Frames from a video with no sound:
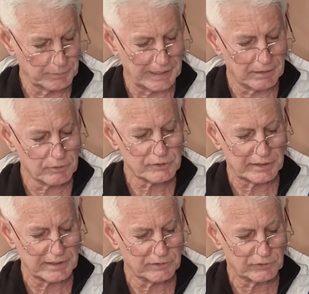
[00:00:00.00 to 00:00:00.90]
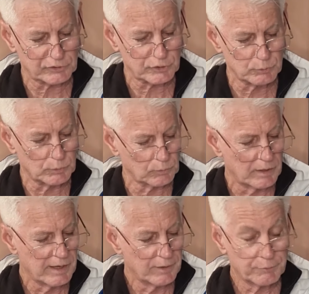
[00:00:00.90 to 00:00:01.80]
My guarantee is that you will
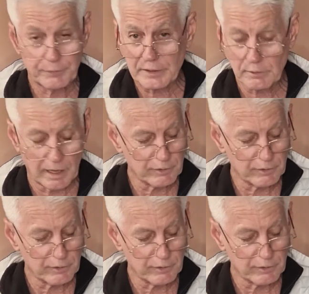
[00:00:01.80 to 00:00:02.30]
feel